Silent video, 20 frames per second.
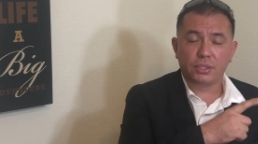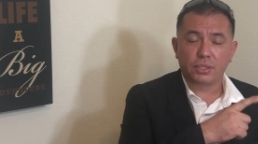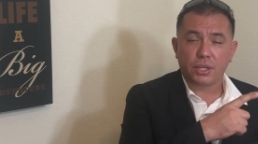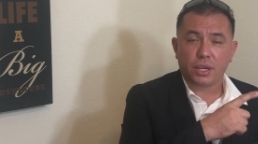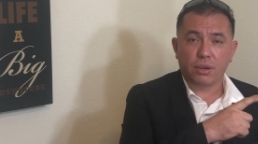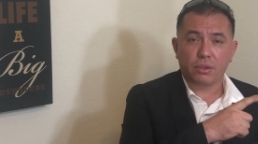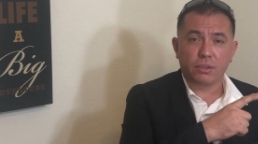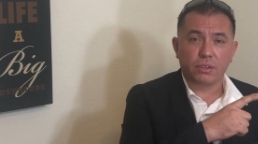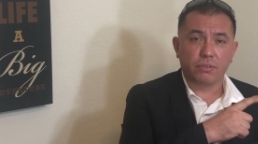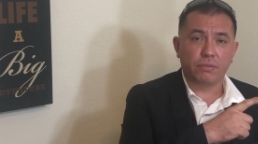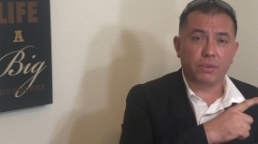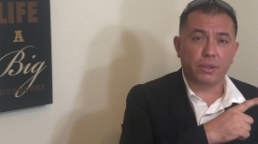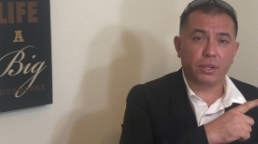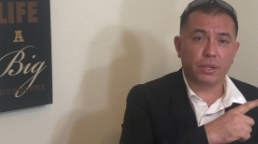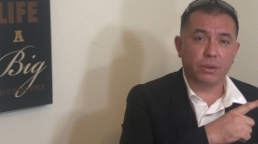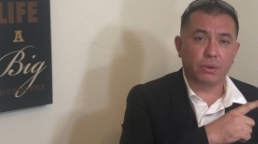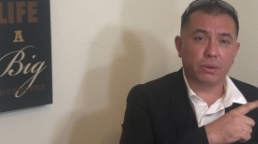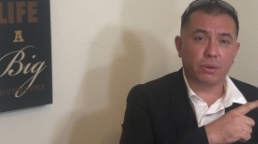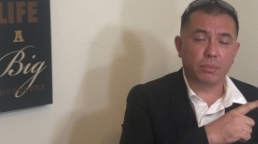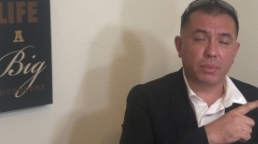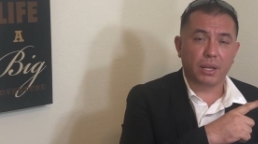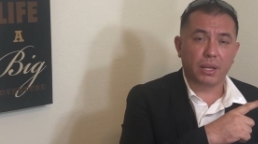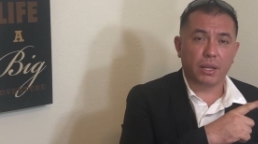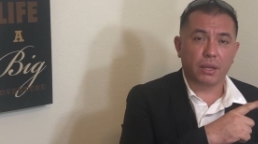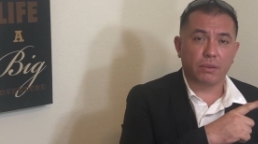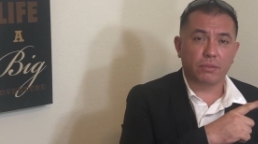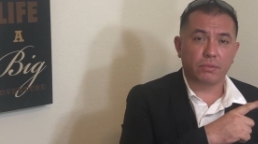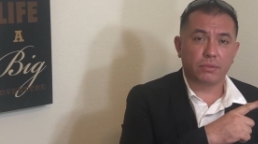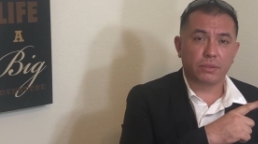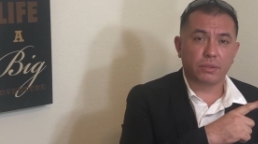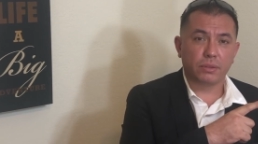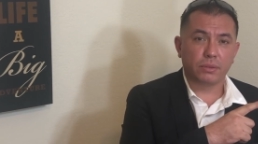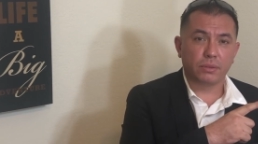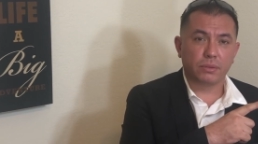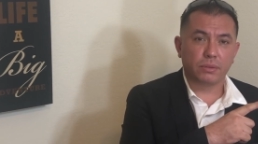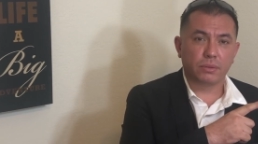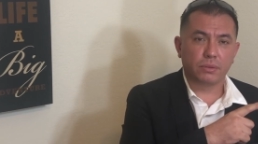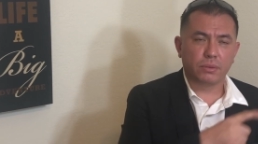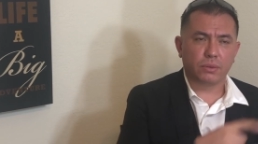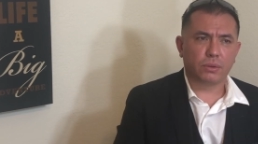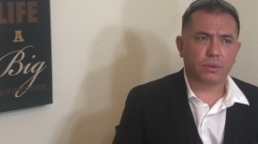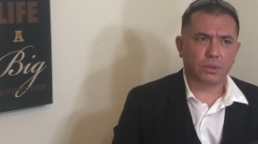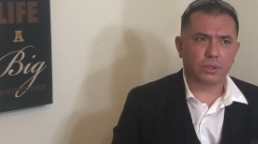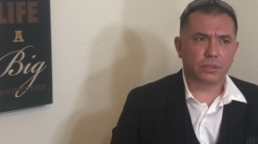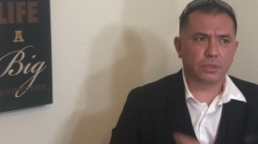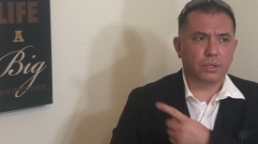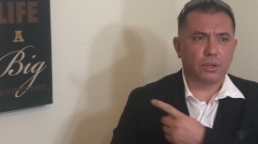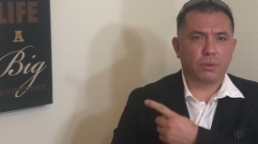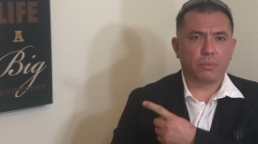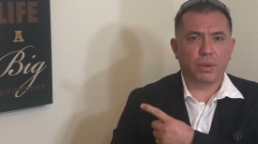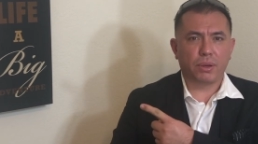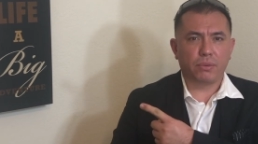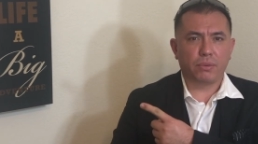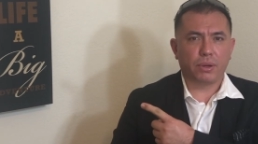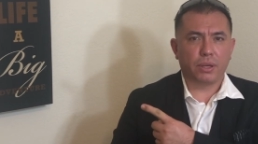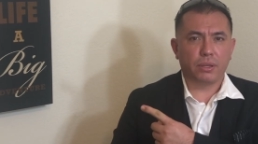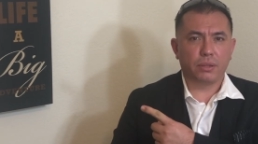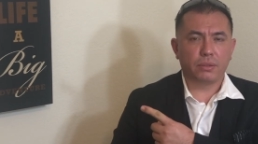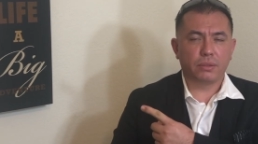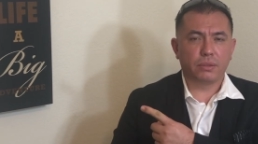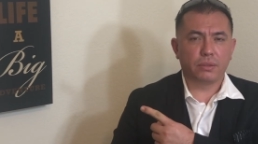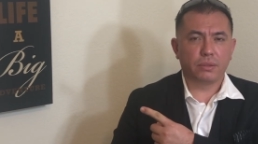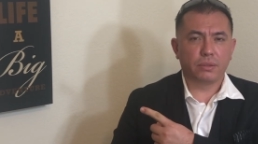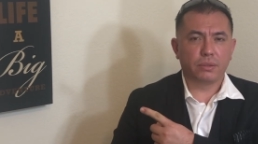check out the video on my left. Or is it on my right?